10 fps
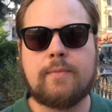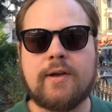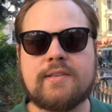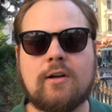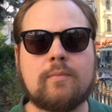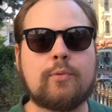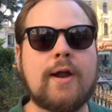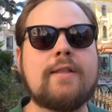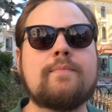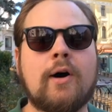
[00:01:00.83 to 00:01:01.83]
place called
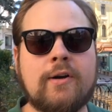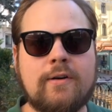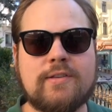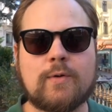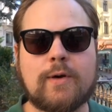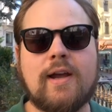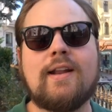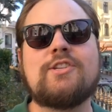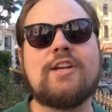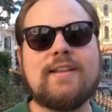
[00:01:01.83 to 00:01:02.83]
Bread and Butter, so we're kind
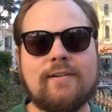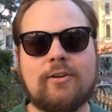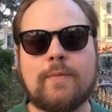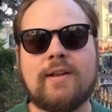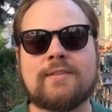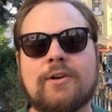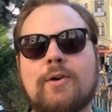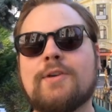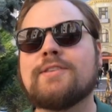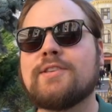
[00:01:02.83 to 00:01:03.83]
of cheating a little bit. It's
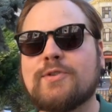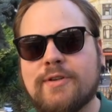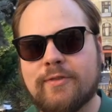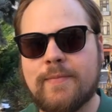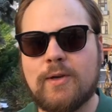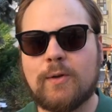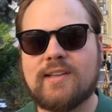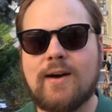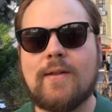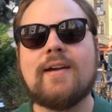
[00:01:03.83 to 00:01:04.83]
across the street from the Old
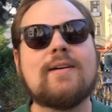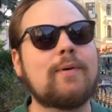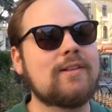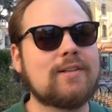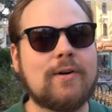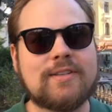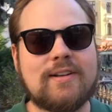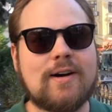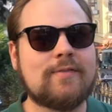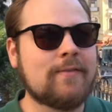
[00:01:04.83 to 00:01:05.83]
Town, but it's close
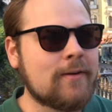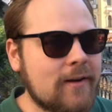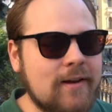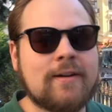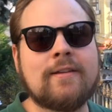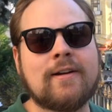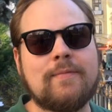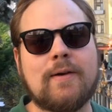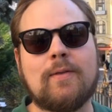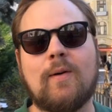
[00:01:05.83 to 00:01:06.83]
enough. If you're here, you're gonna
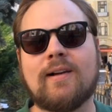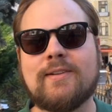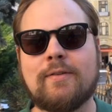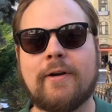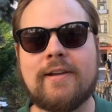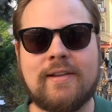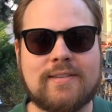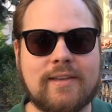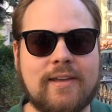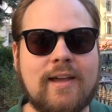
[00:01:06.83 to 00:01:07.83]
be able to walk to it very
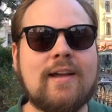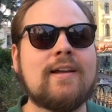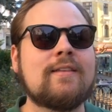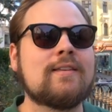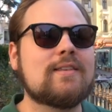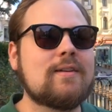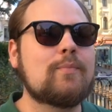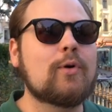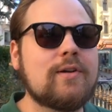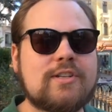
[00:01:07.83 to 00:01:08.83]
easily. This is a
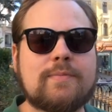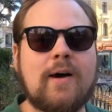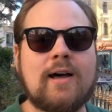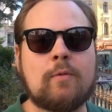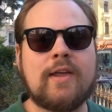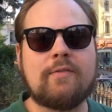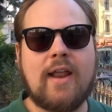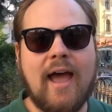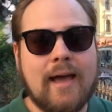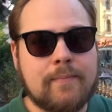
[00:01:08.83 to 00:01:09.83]
brunch spot, and we haven't
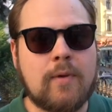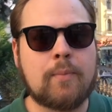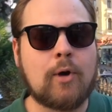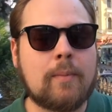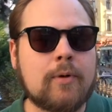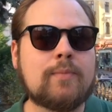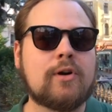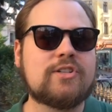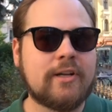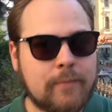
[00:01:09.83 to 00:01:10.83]
had a proper
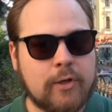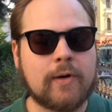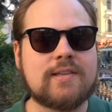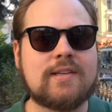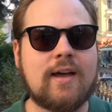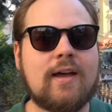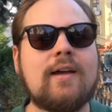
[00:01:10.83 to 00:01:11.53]
brunch in Bucharest yet,